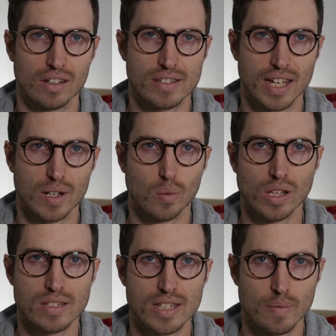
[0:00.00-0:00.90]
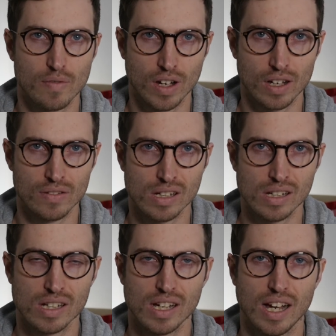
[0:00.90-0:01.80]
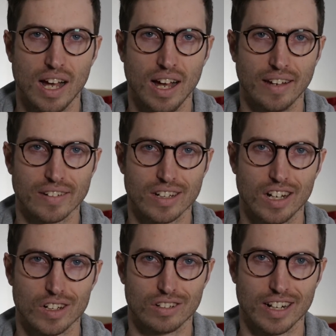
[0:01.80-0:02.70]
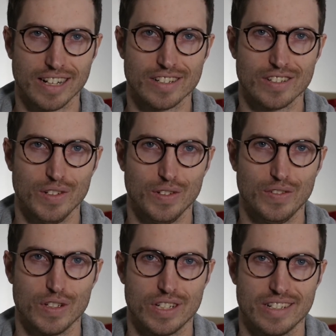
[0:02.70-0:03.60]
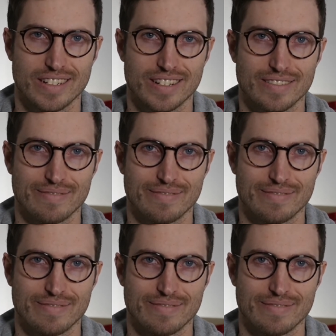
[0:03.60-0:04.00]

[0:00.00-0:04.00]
take one step further and color grade your footage.